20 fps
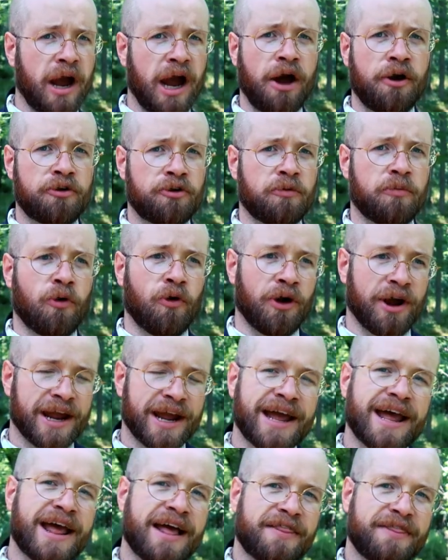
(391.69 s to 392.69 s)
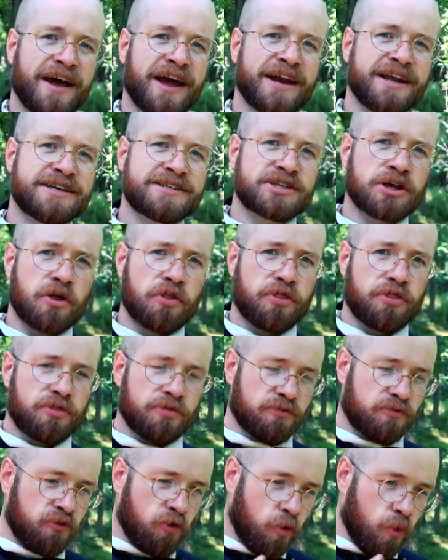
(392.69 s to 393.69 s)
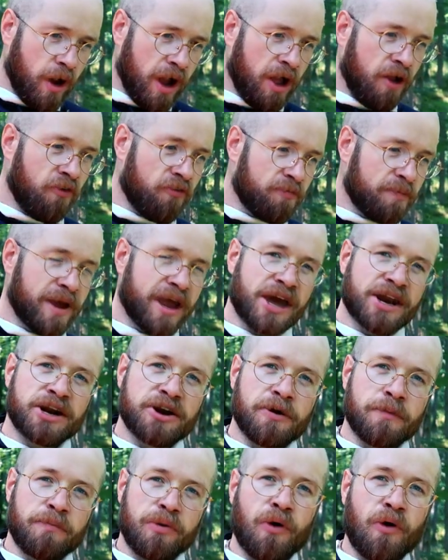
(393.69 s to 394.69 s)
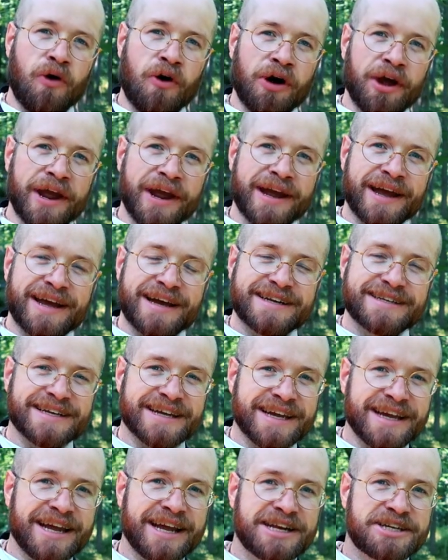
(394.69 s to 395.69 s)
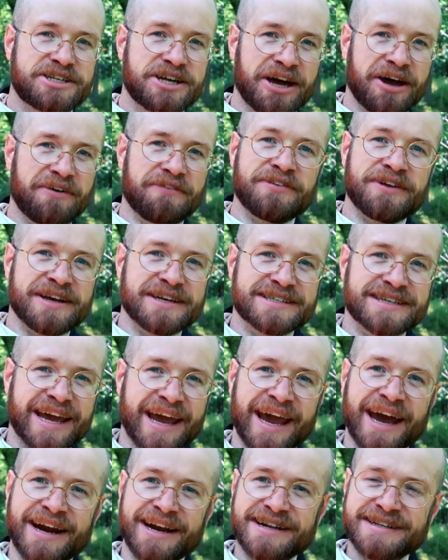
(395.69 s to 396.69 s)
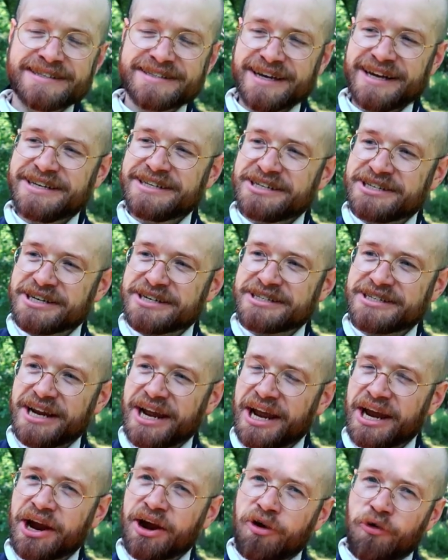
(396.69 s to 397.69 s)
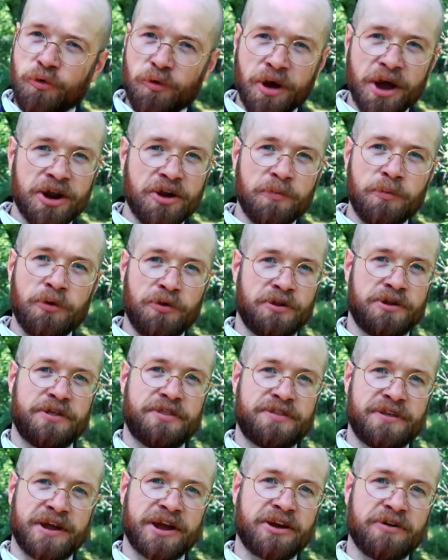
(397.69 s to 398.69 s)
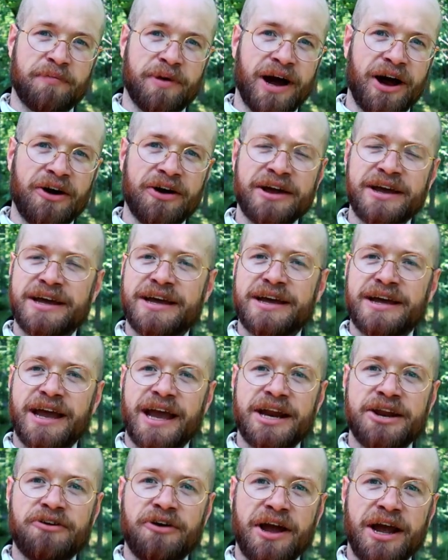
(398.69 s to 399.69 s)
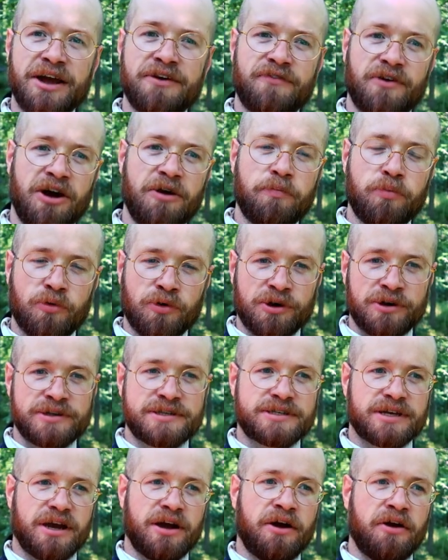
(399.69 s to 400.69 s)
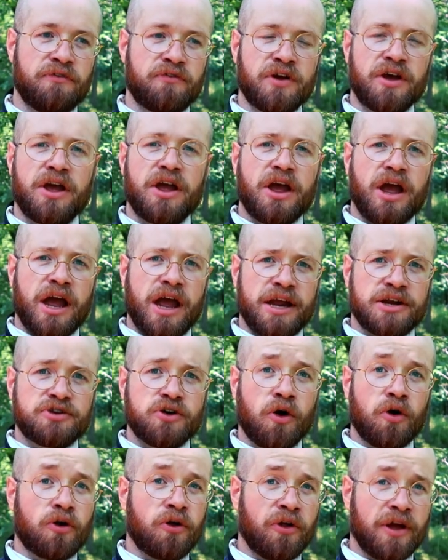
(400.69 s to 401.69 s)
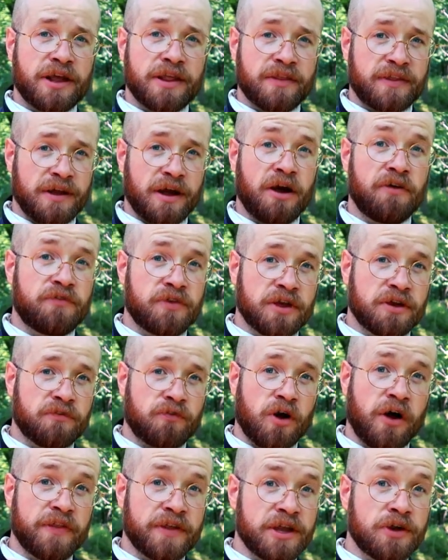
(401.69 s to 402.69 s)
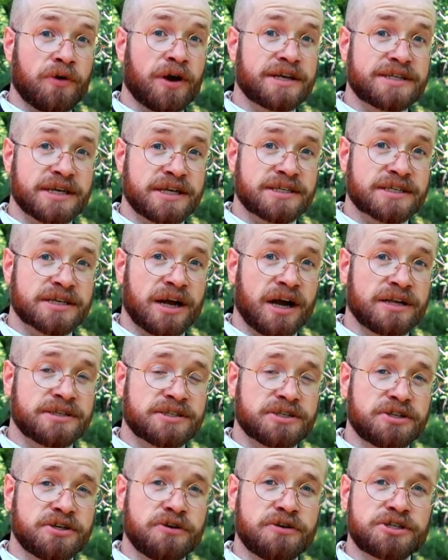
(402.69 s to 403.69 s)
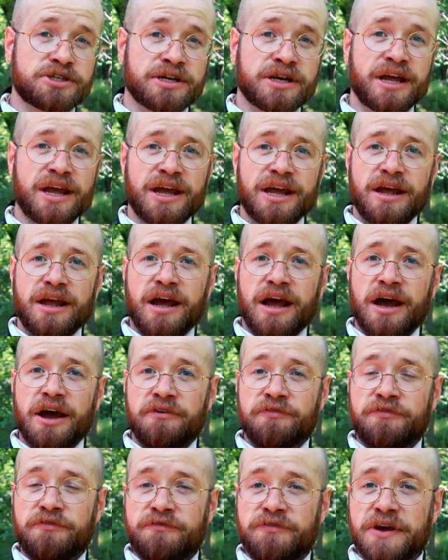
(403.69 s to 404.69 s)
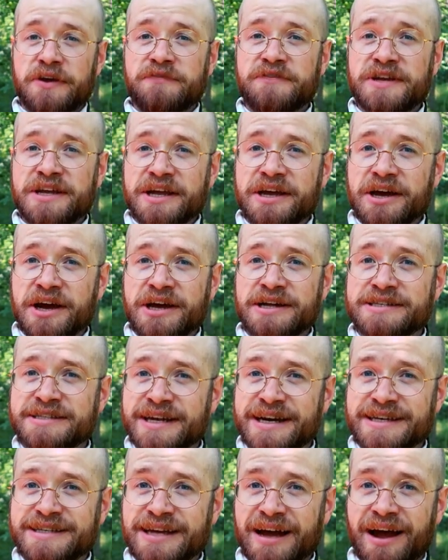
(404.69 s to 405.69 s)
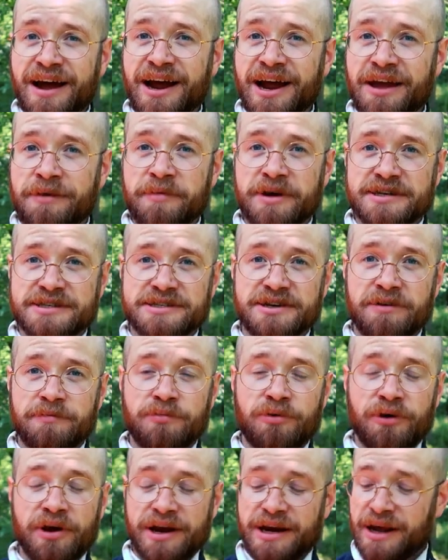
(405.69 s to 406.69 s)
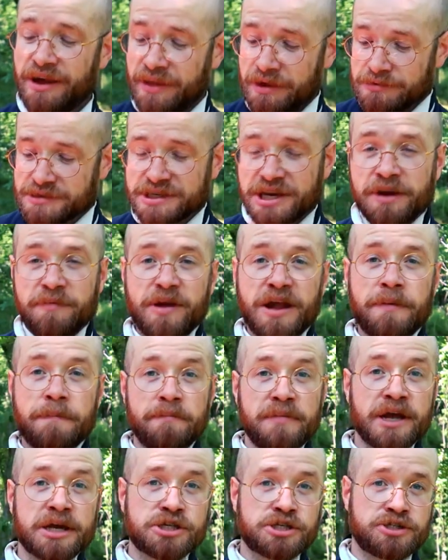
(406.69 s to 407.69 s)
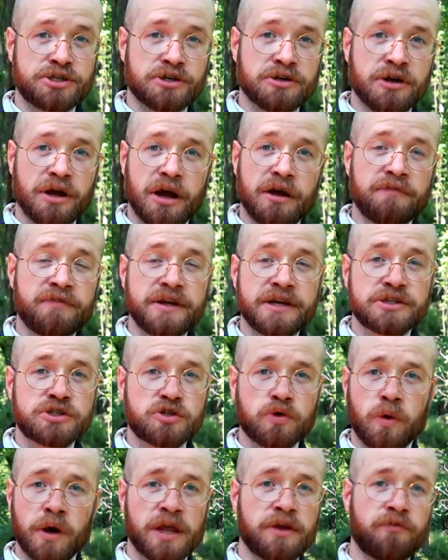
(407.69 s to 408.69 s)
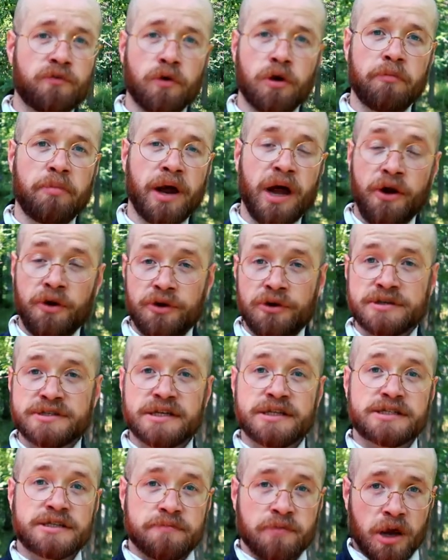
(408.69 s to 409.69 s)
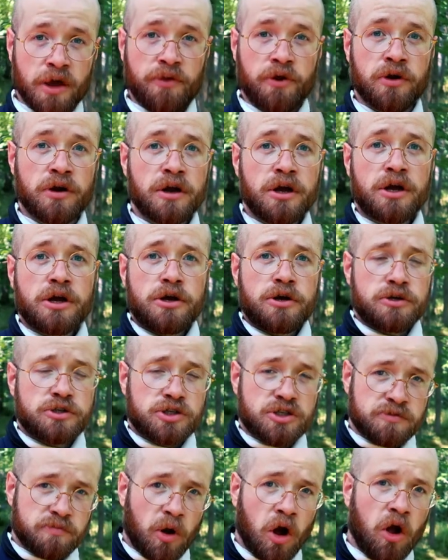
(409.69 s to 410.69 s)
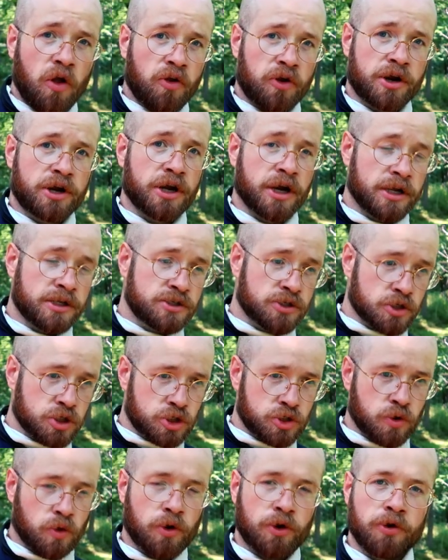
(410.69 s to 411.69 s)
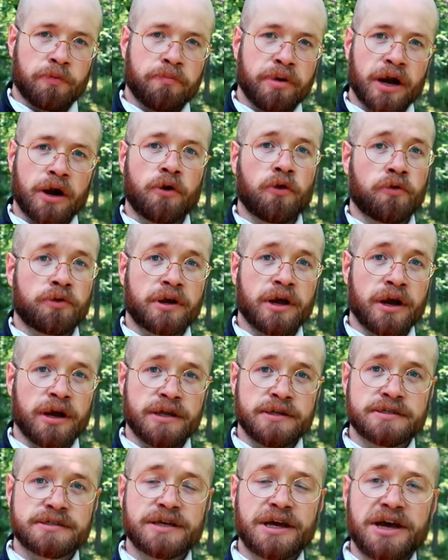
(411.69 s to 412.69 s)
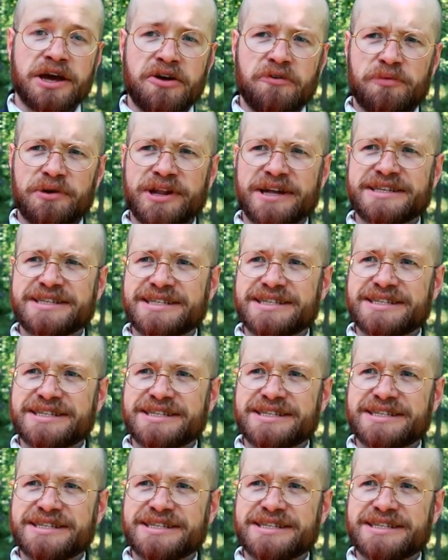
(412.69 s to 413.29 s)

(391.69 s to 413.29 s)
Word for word: powder boy. That is 12 men and a boy to each of these cannons. That's just incredible to think about. And you have upwards of a total of the, on the USN's constitution of 50 guns at a time at some point. Now that was gonna be a mixture of these 24 pounders and some other smaller guns or shorter barreled guns, but that's